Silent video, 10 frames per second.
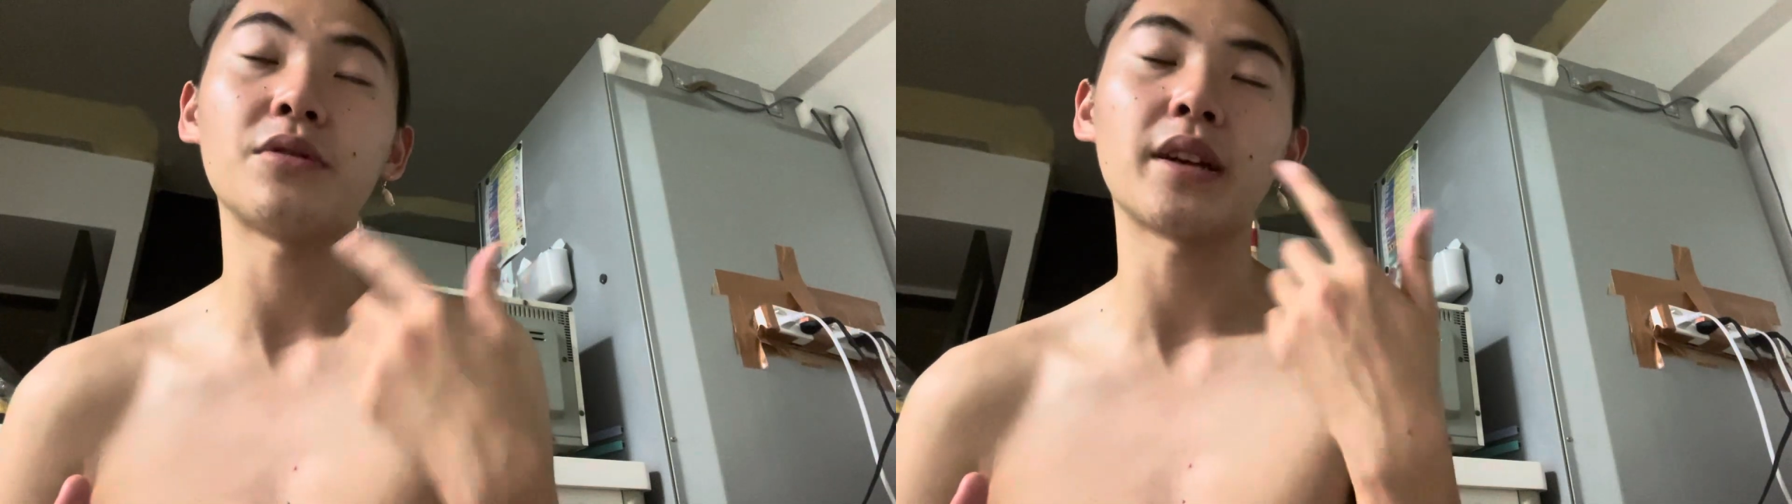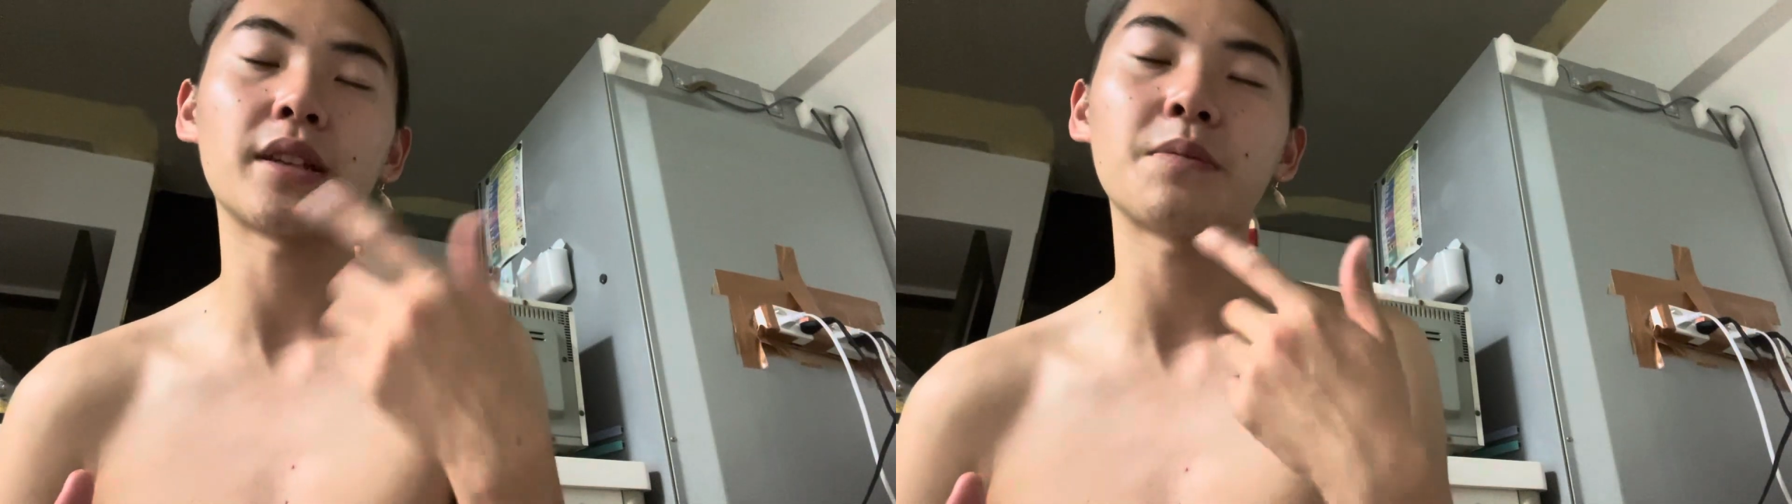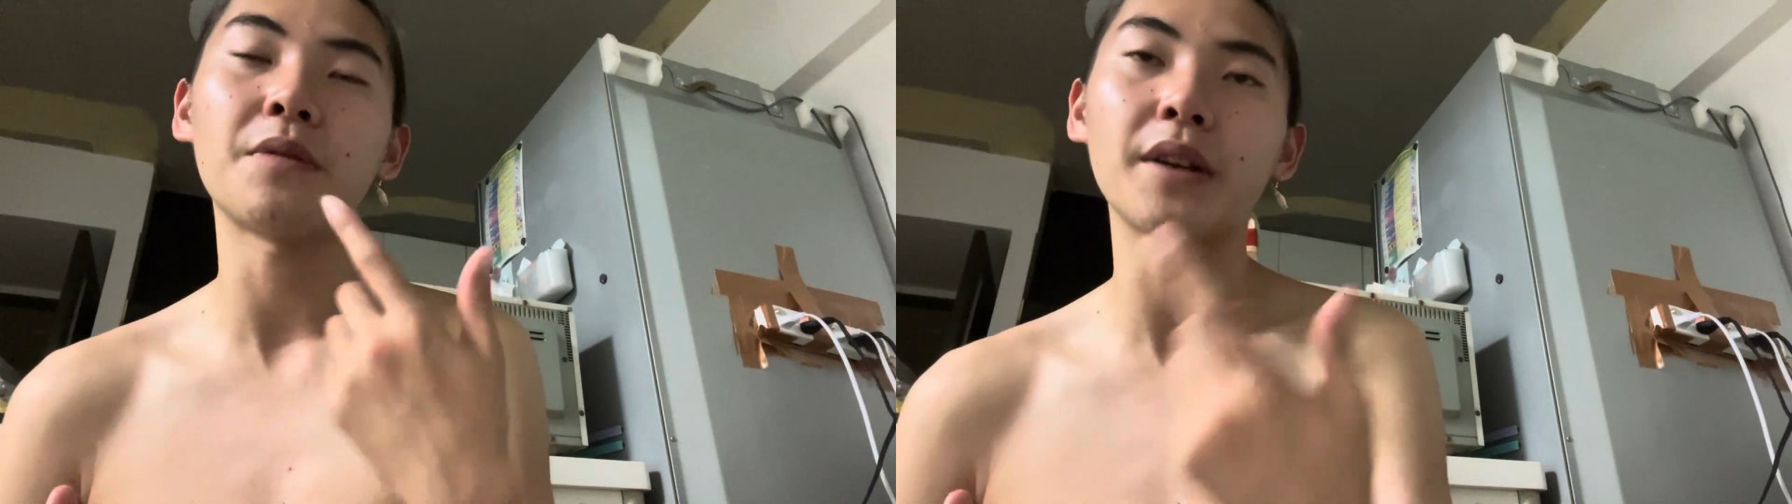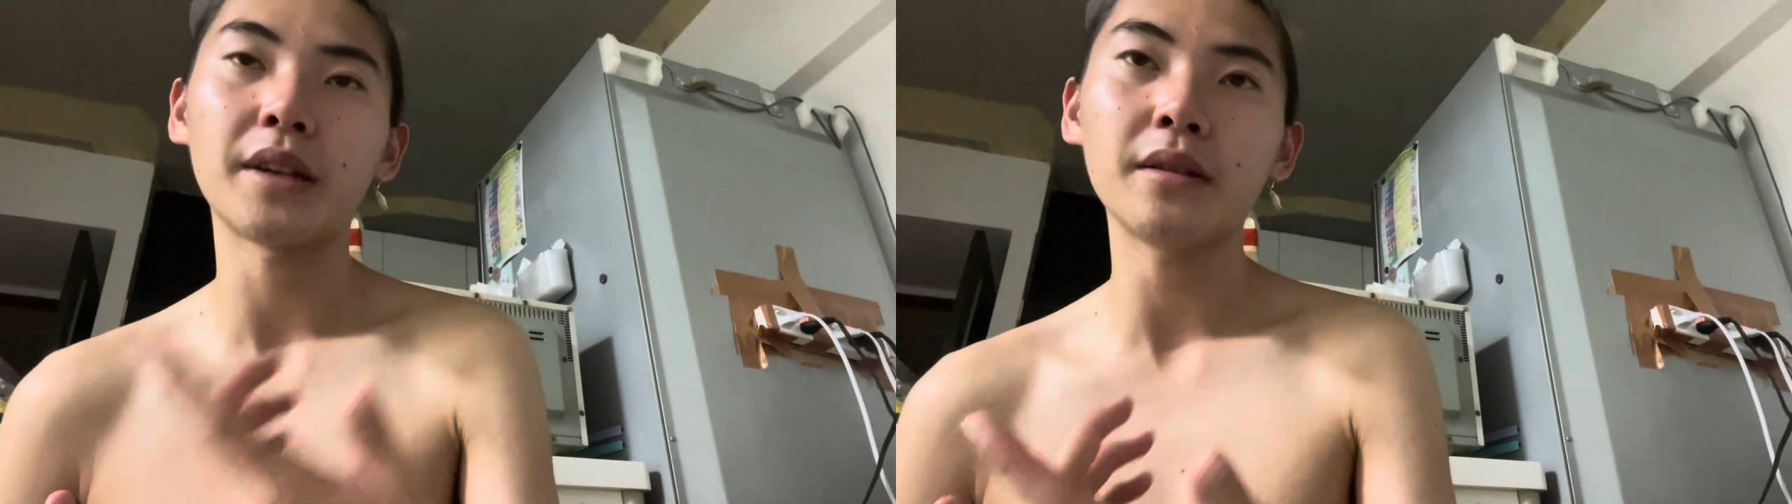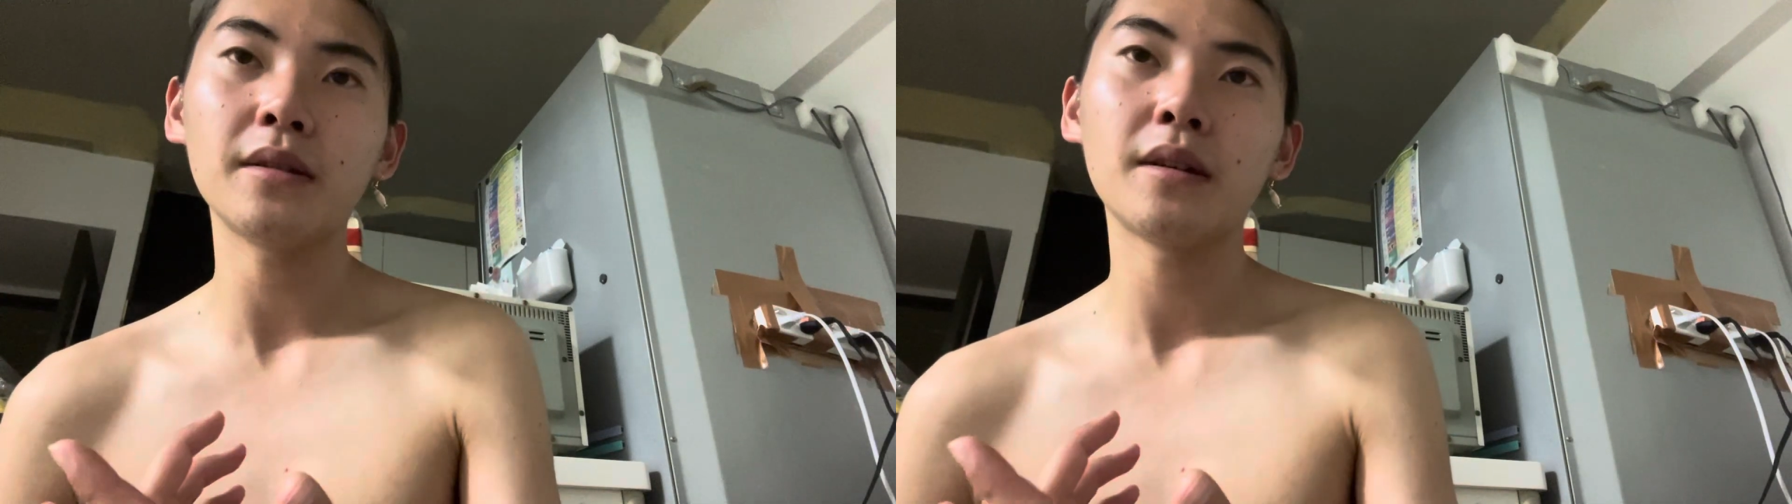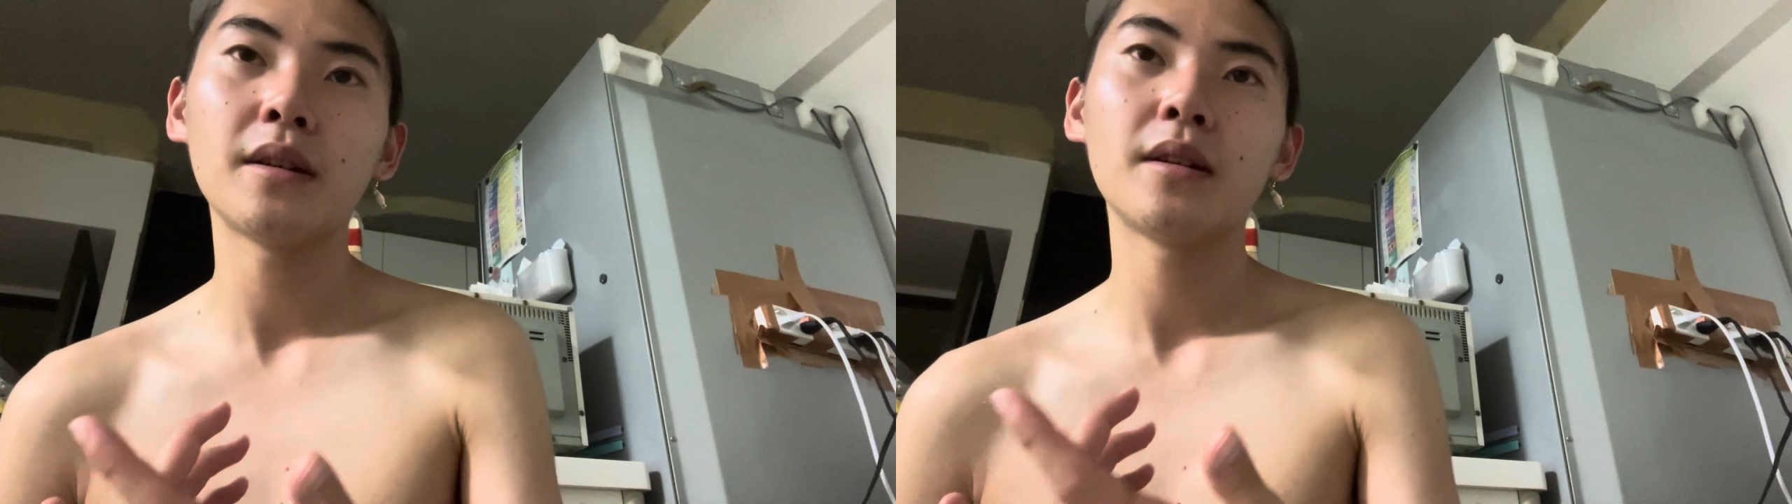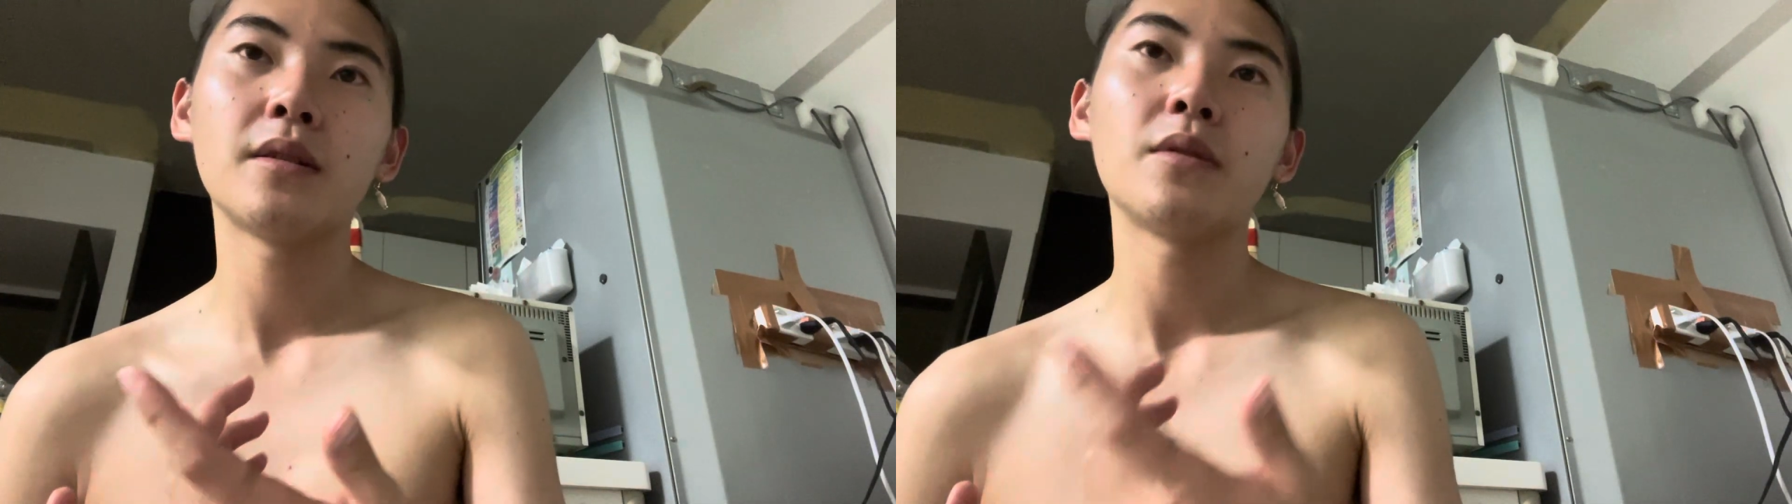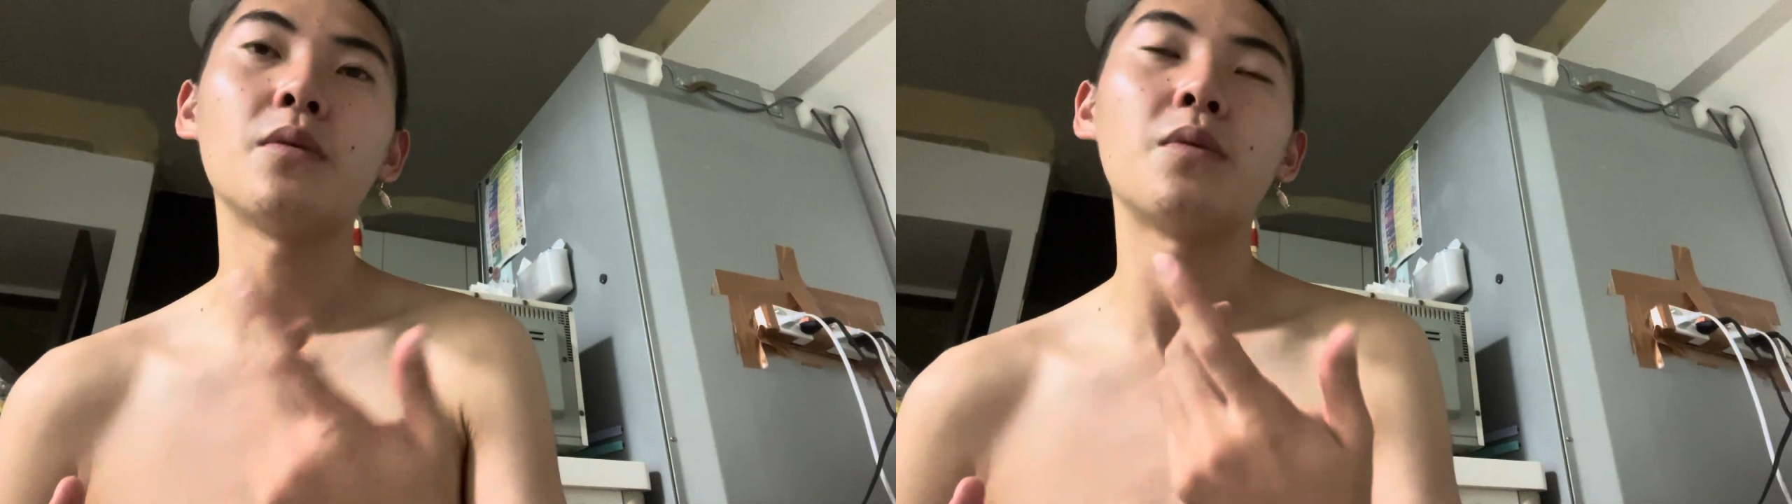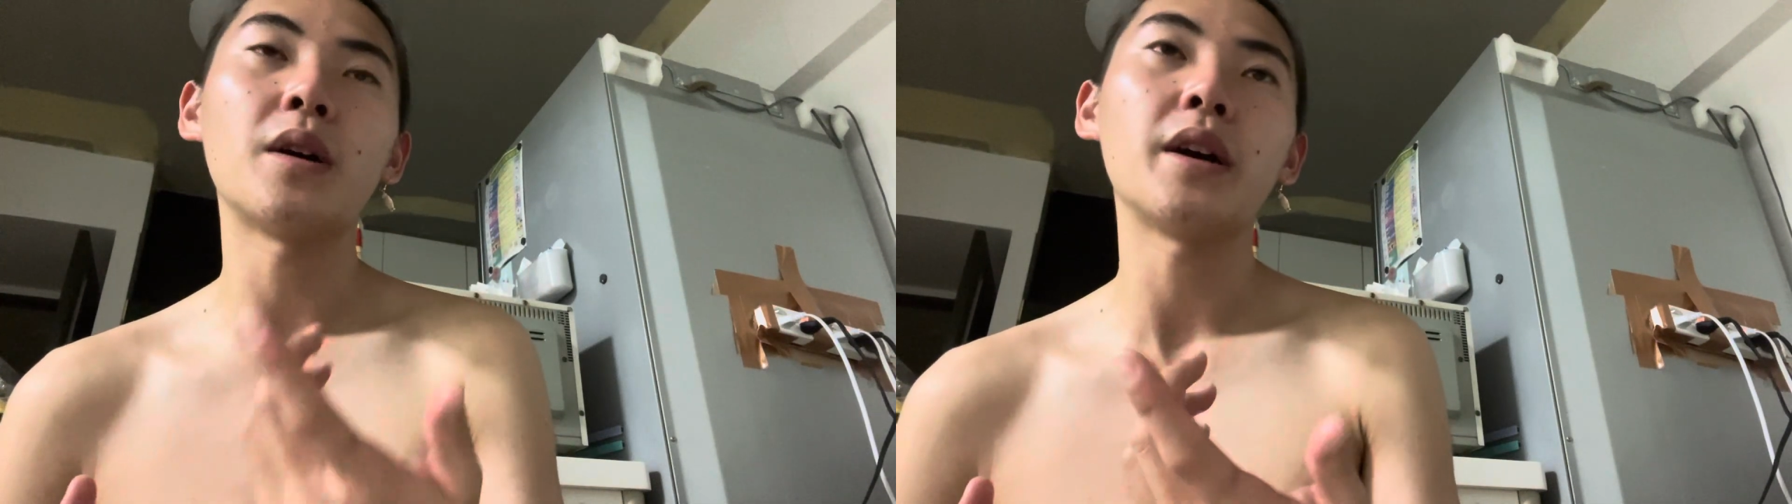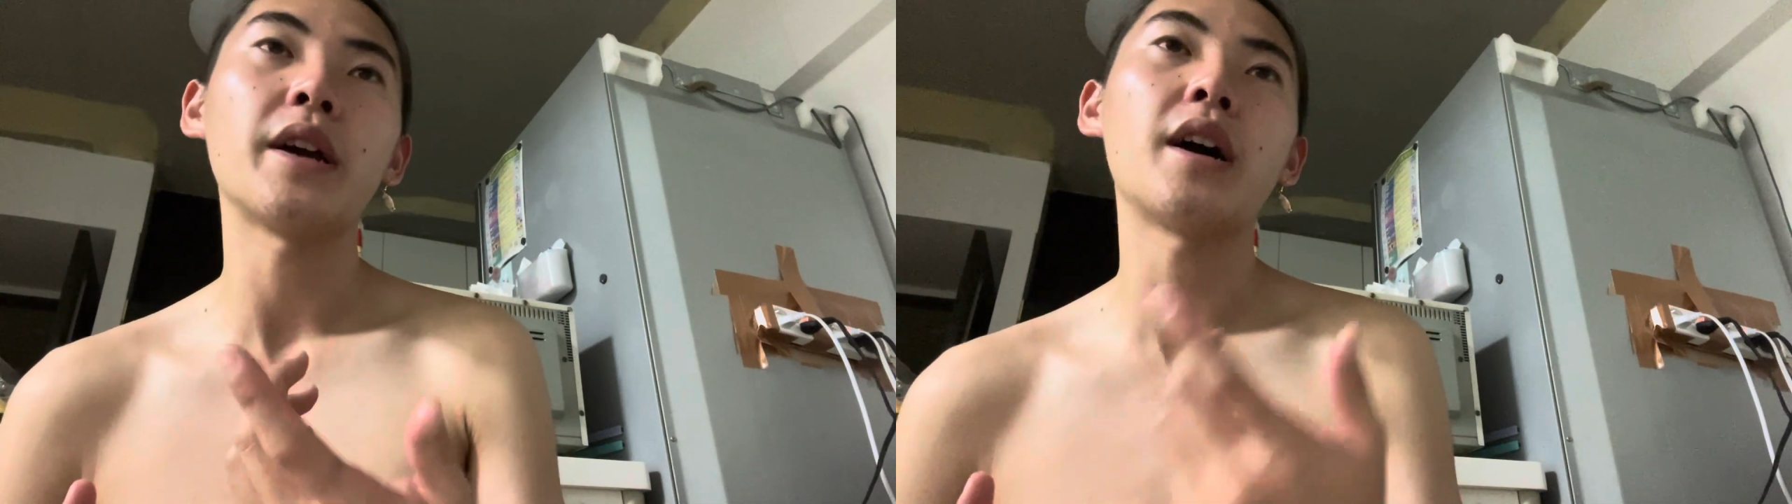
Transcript: explain why